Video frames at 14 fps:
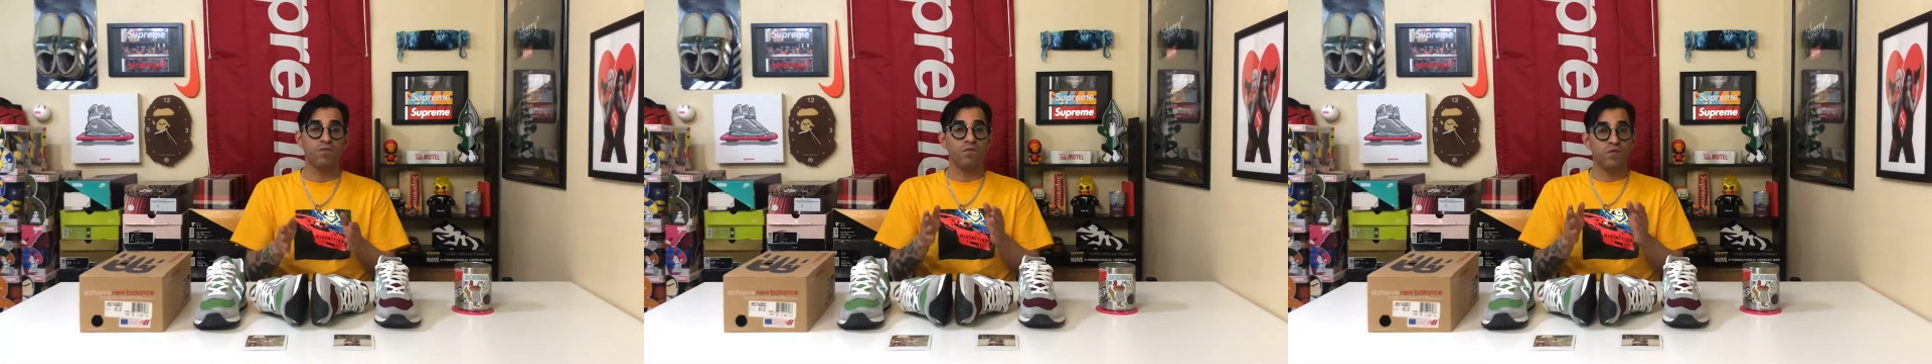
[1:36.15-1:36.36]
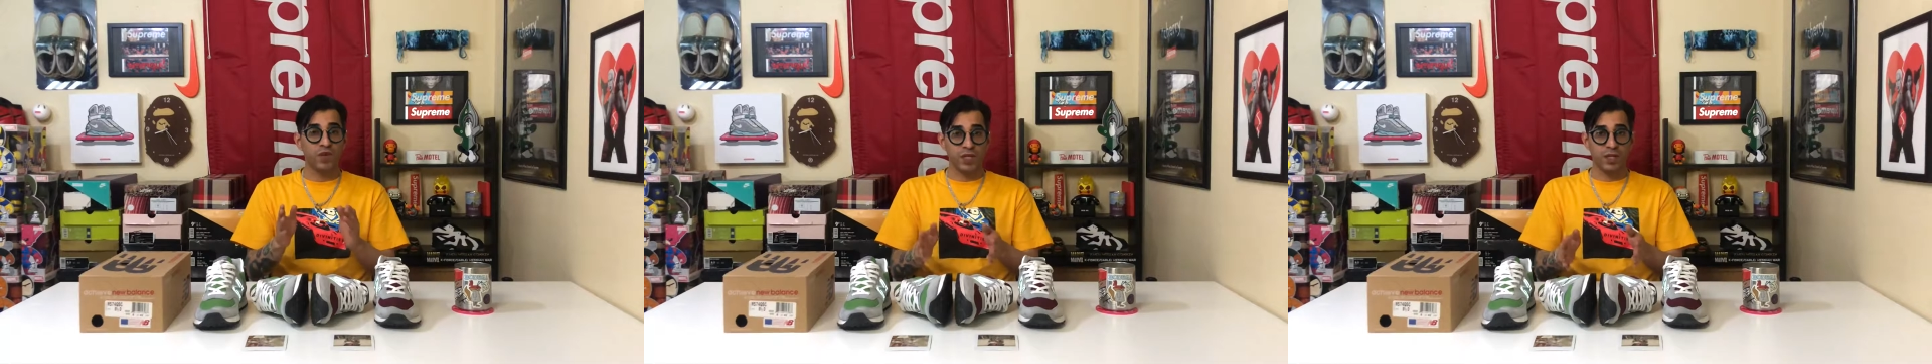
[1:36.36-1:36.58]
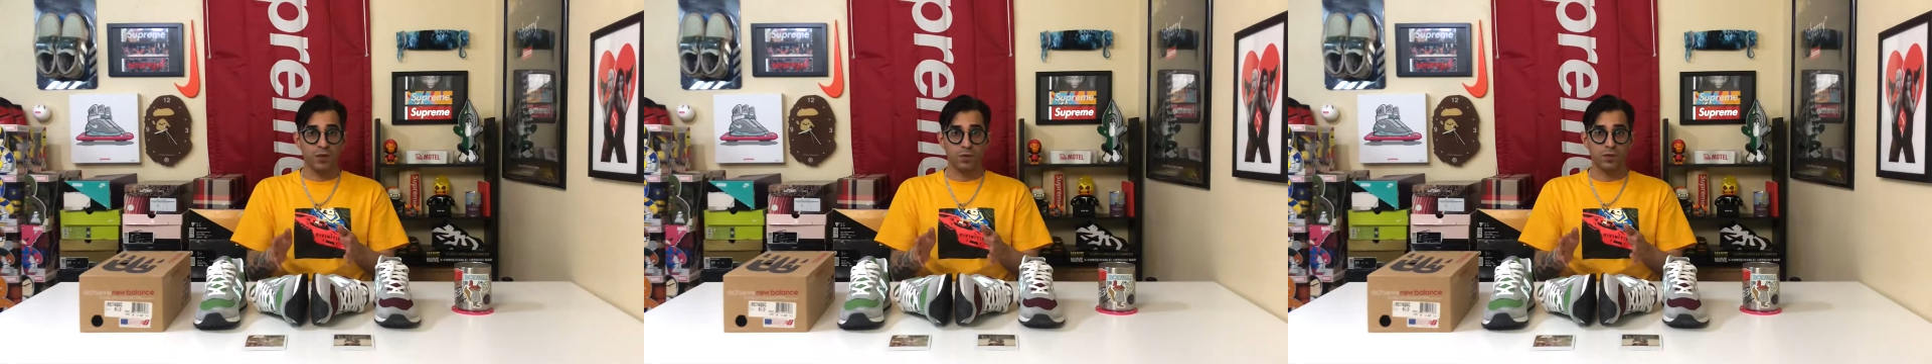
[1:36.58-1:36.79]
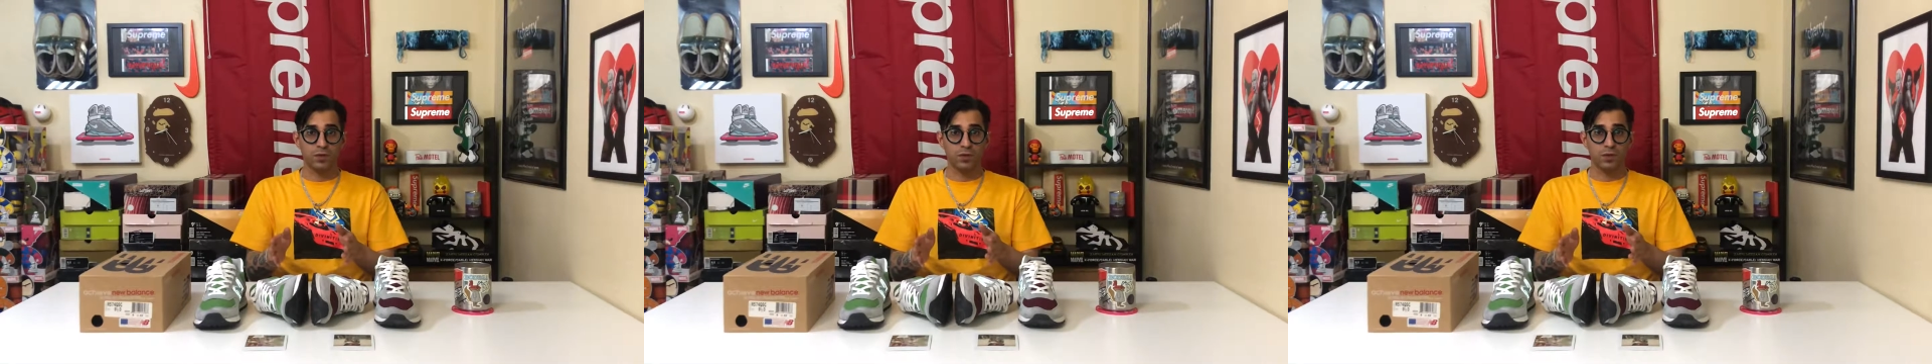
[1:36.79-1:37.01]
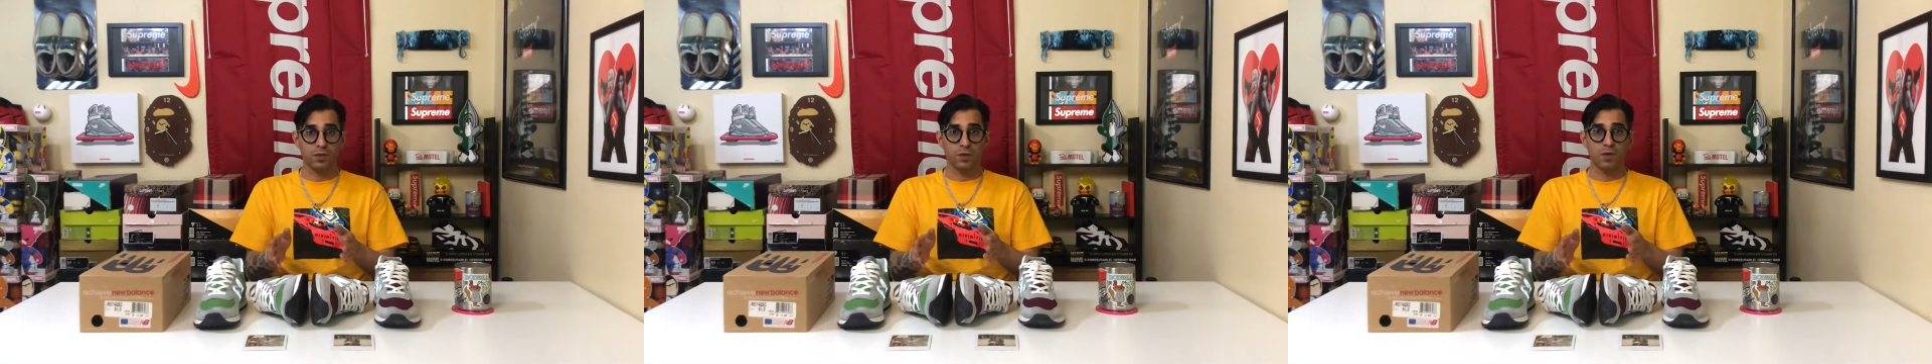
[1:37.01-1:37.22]
videos
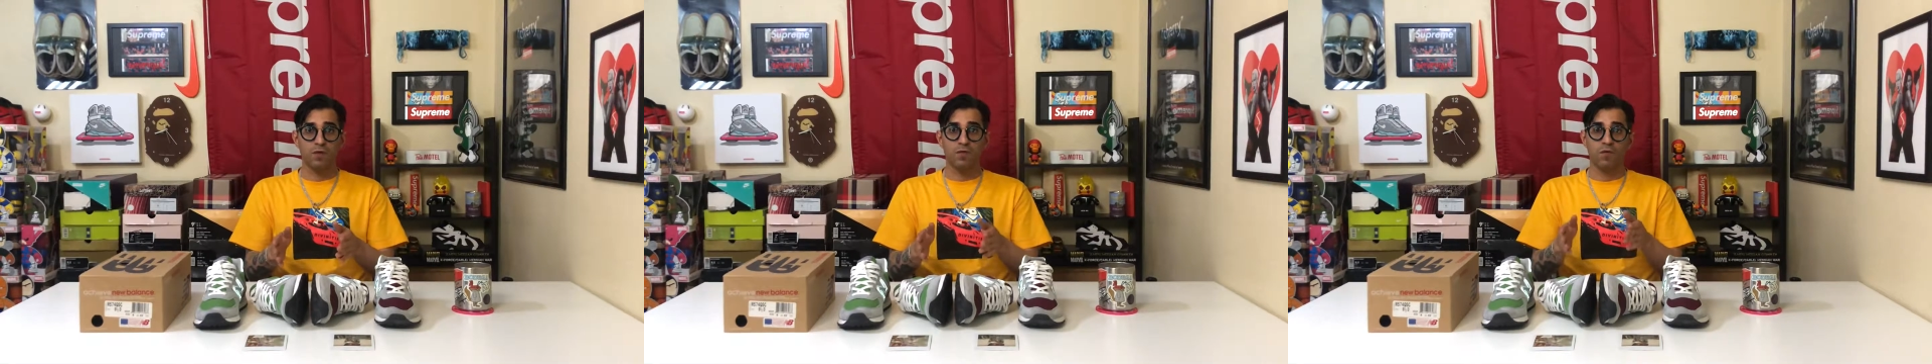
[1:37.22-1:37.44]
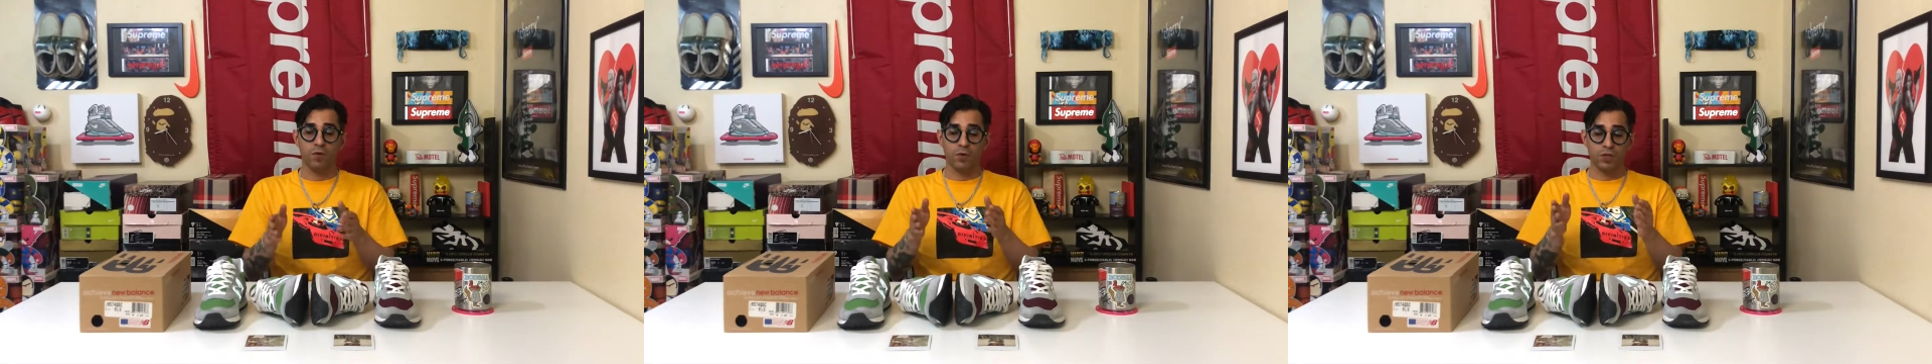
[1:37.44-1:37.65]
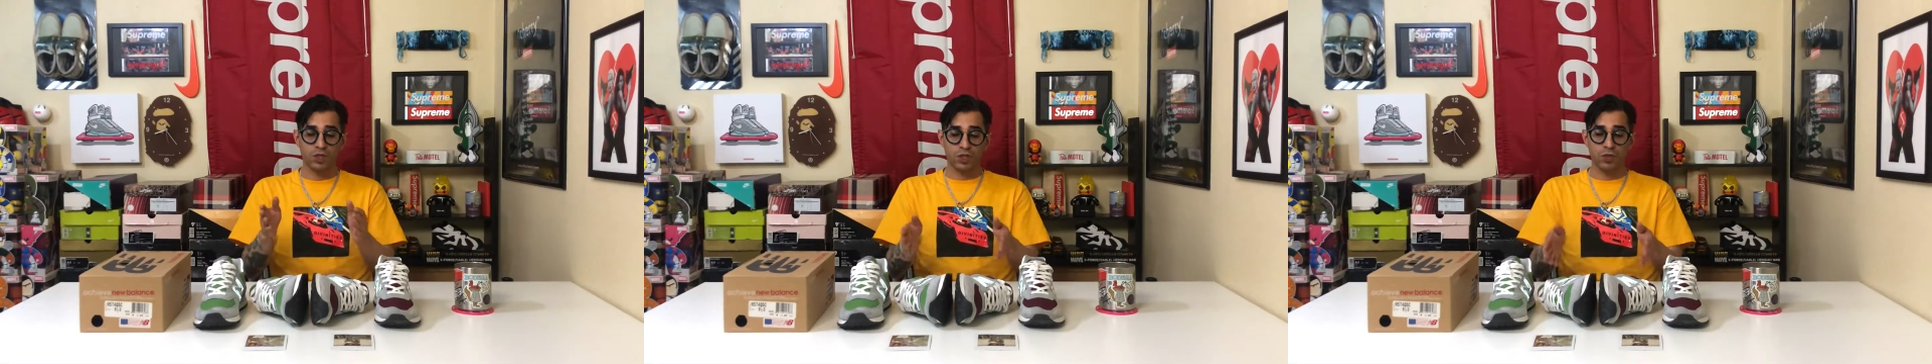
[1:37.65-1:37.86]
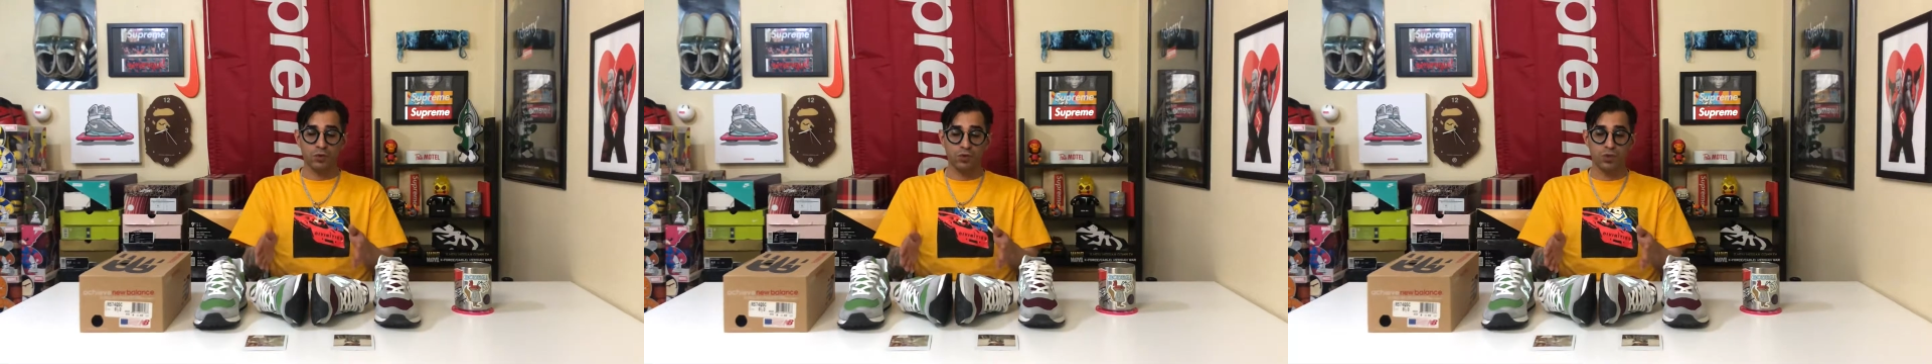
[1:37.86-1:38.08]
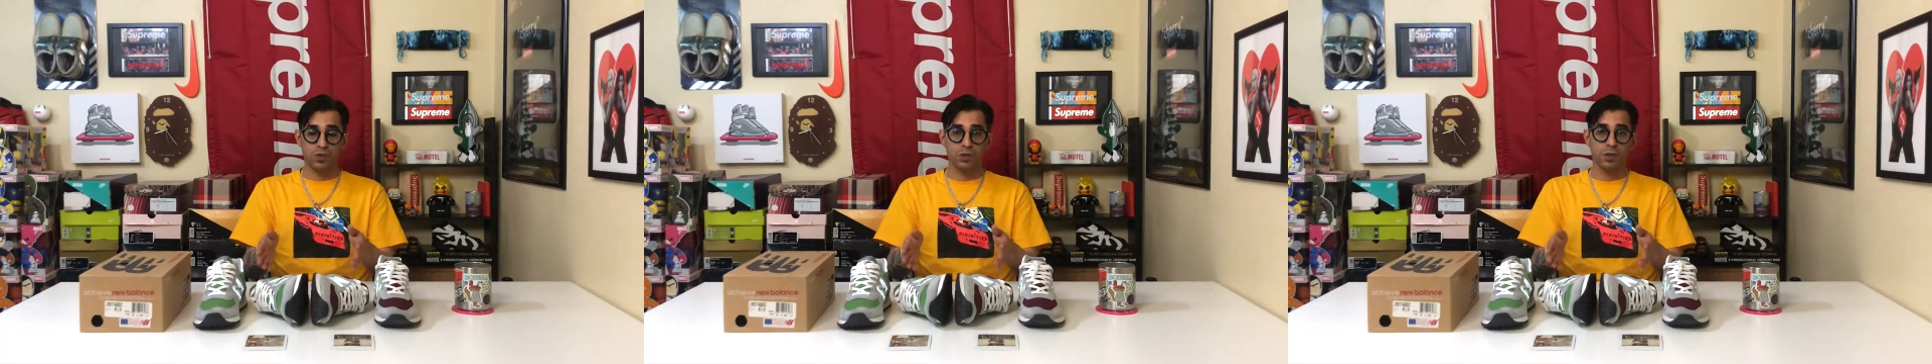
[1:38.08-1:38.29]
for the
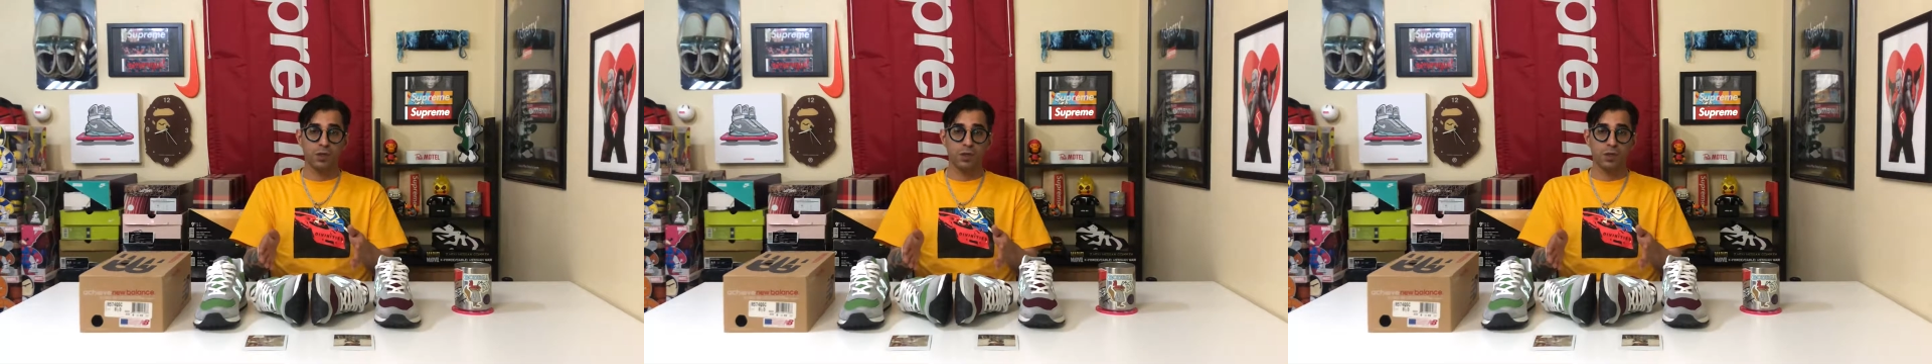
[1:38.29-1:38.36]
shoes,